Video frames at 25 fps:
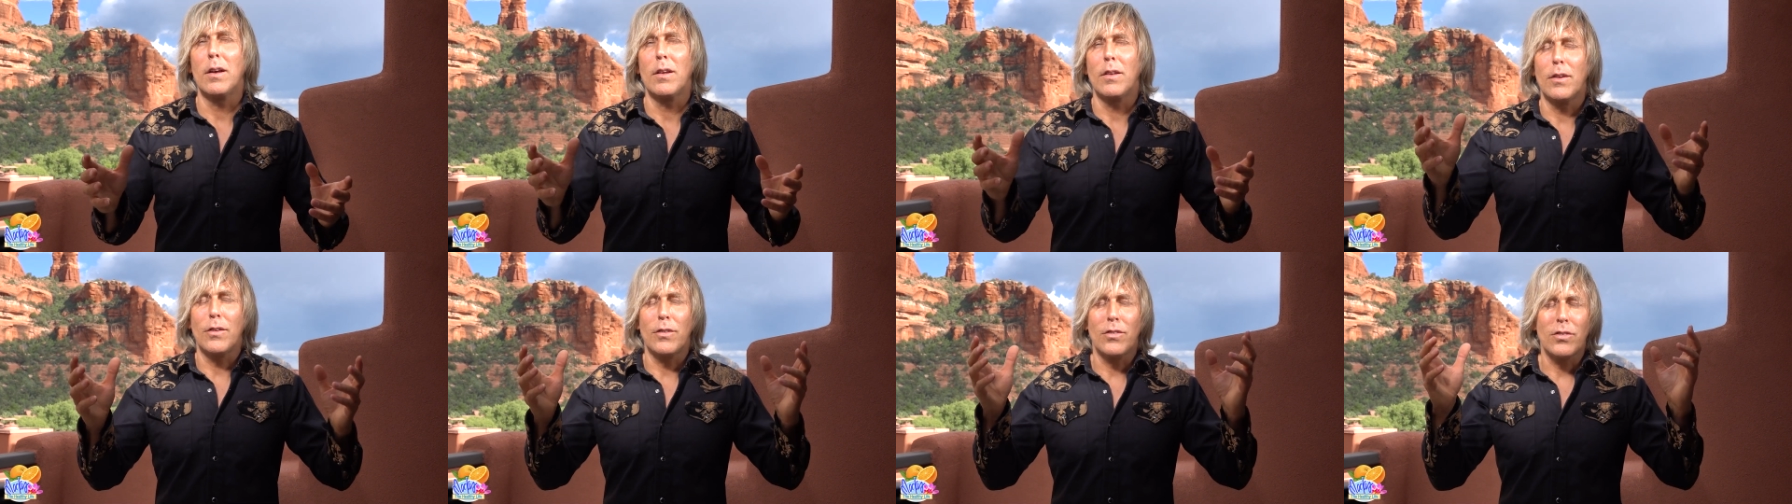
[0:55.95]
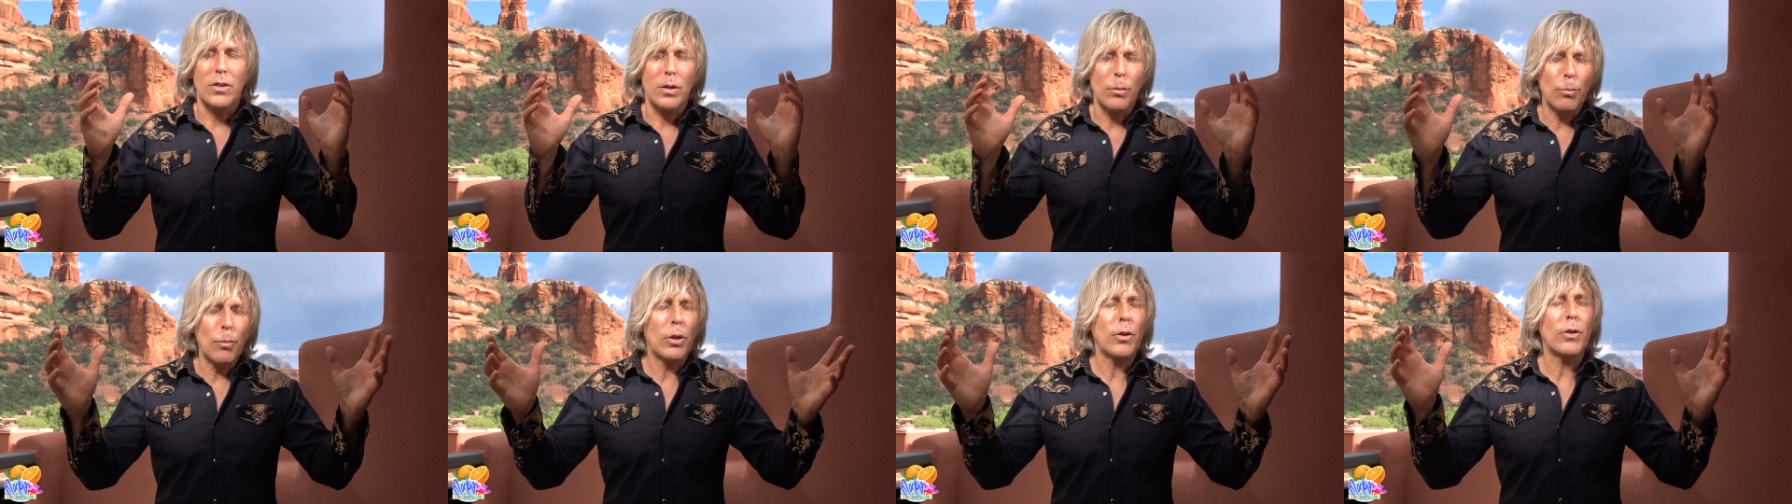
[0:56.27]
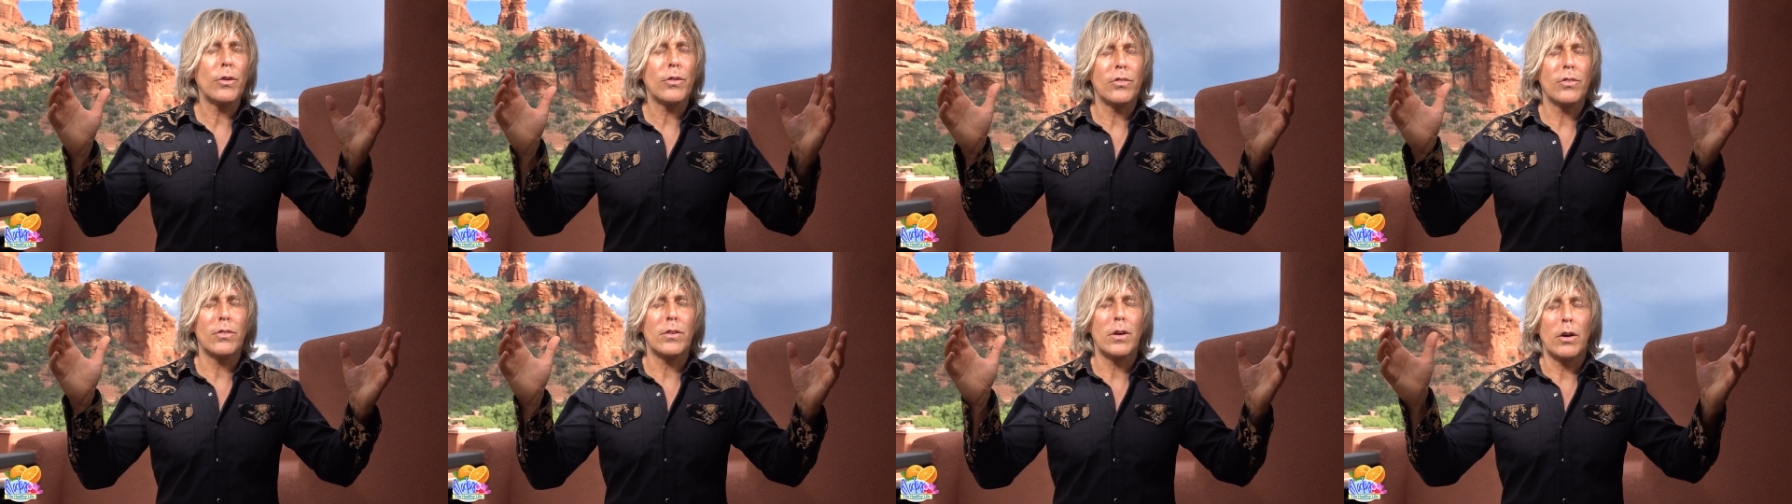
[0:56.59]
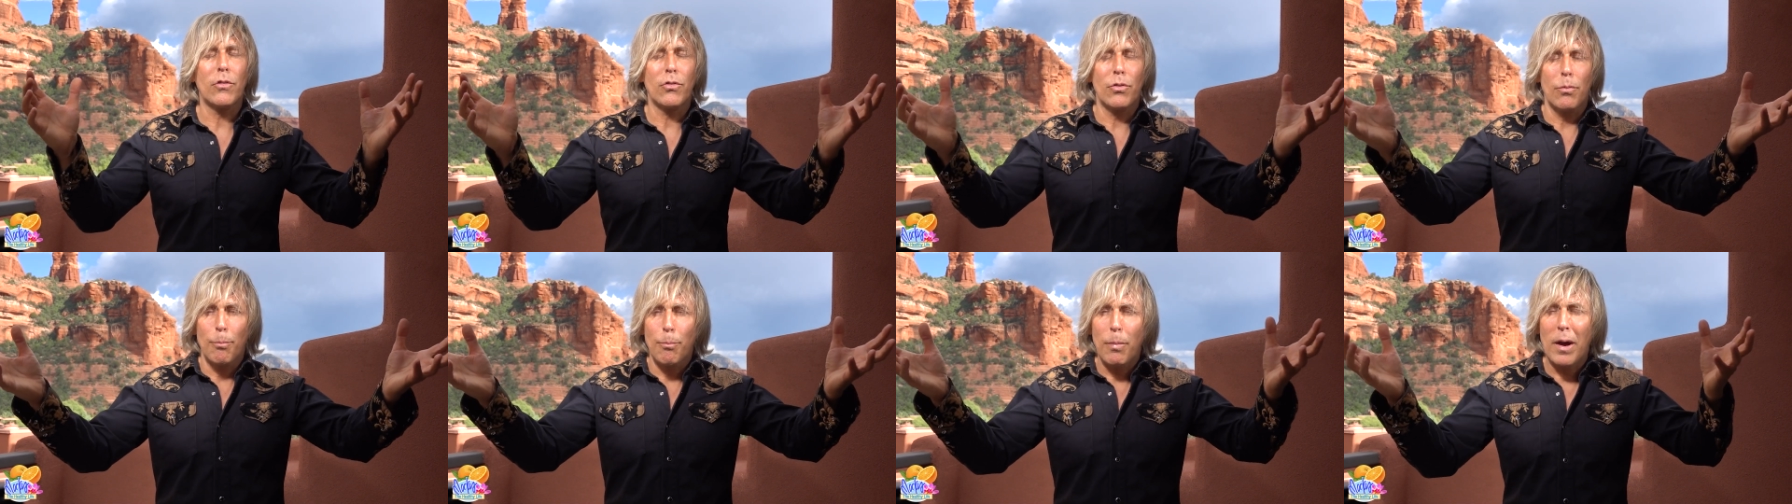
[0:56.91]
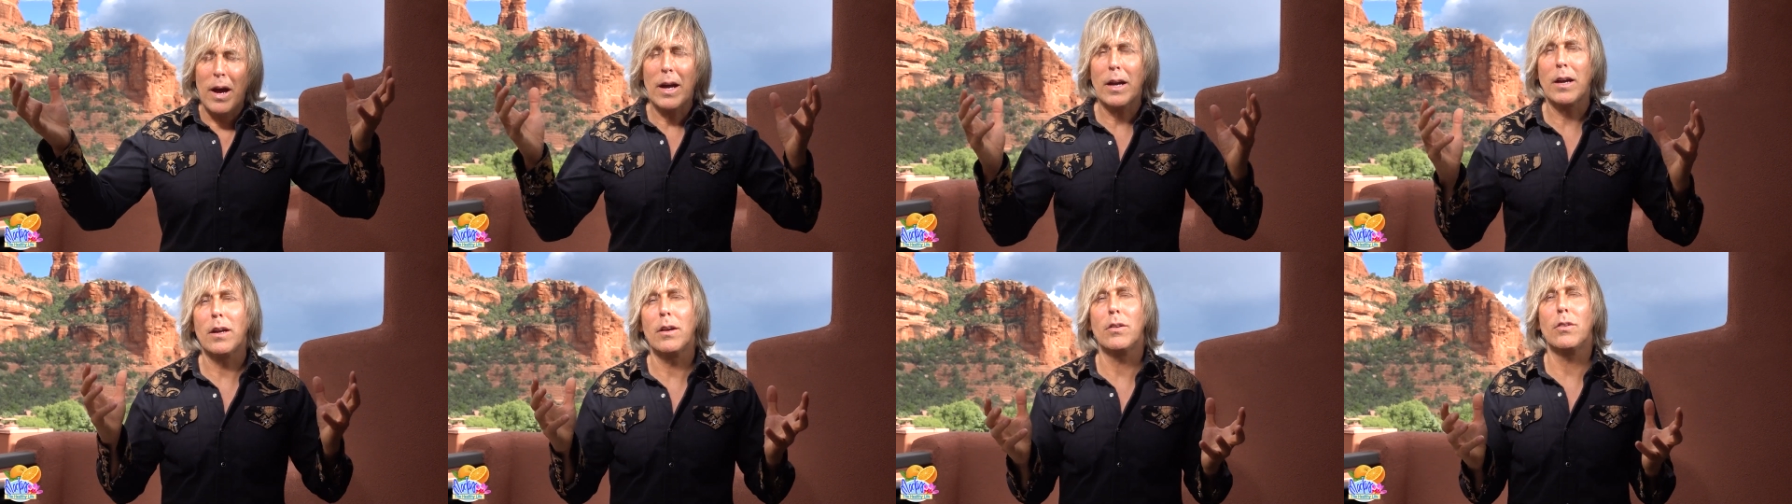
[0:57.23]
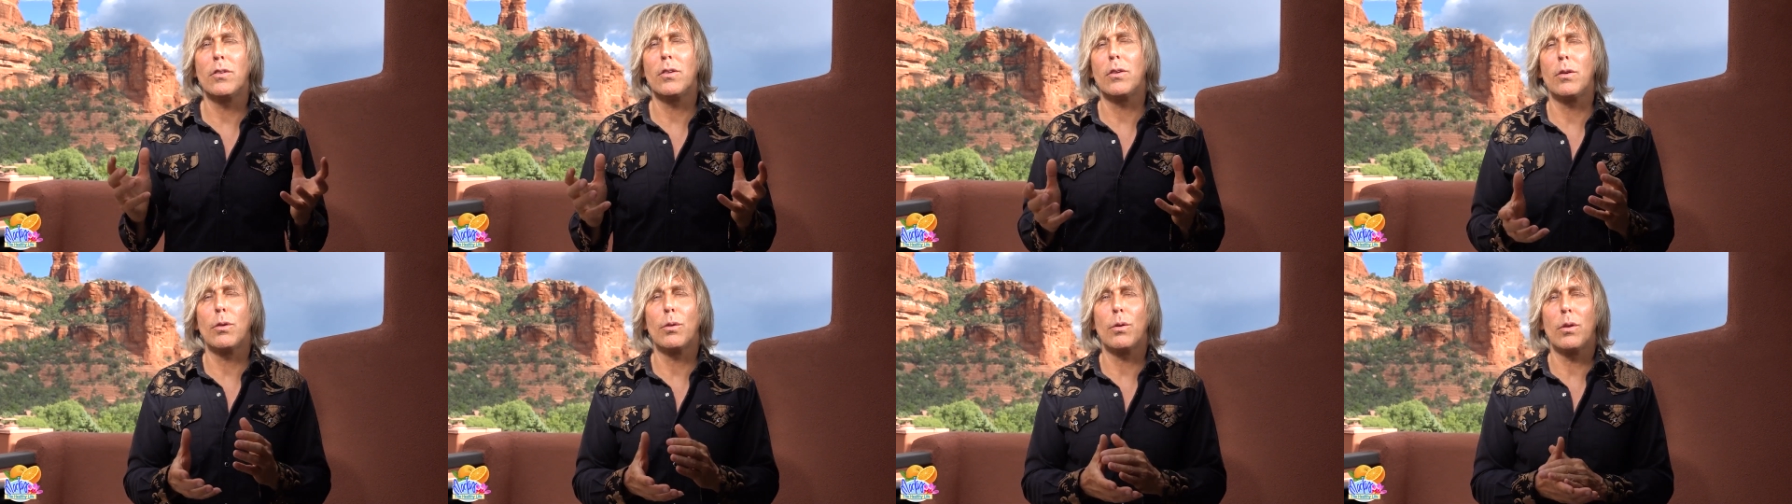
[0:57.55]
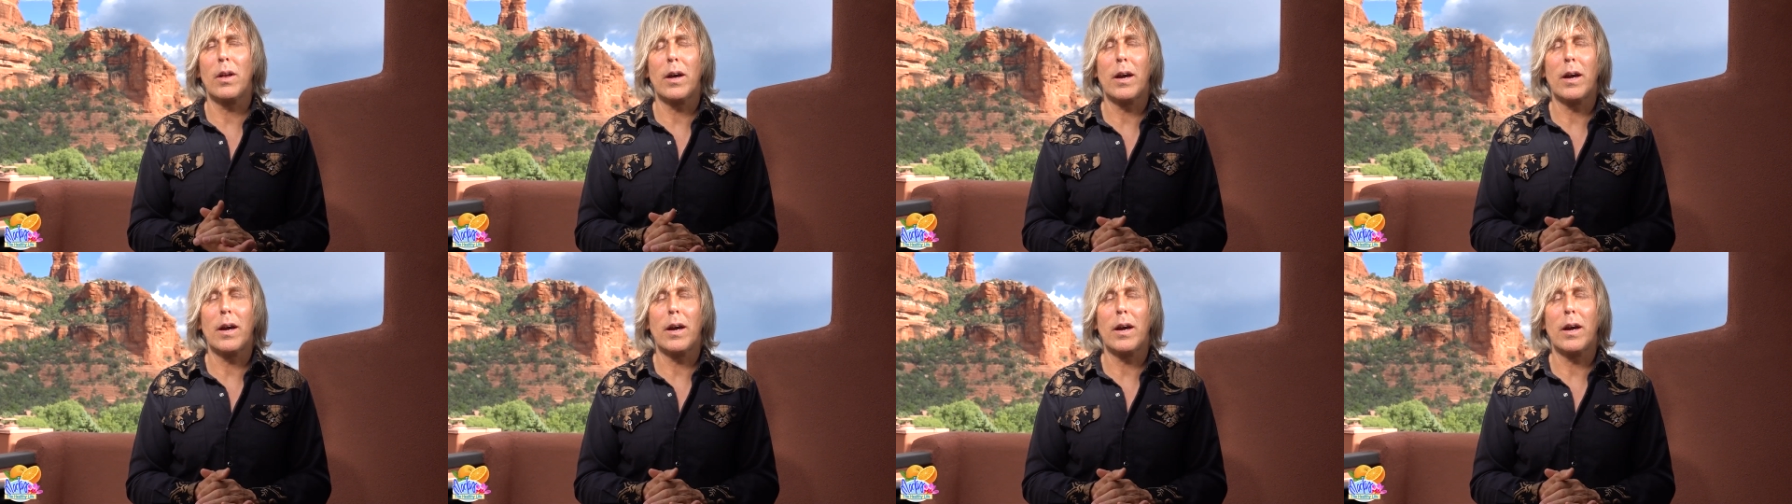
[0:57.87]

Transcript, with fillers: the similar stuff back into your